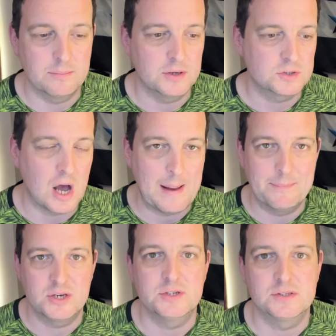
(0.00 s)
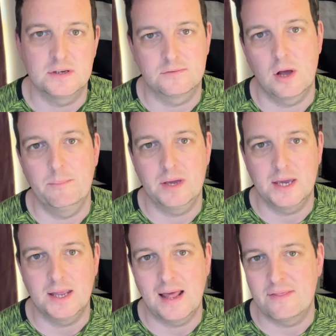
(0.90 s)
who's got ambitions of
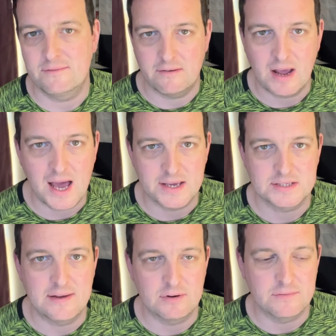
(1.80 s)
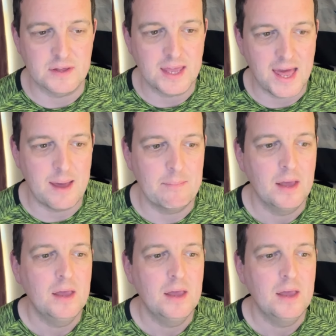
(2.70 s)
competing at the very highest level of the game.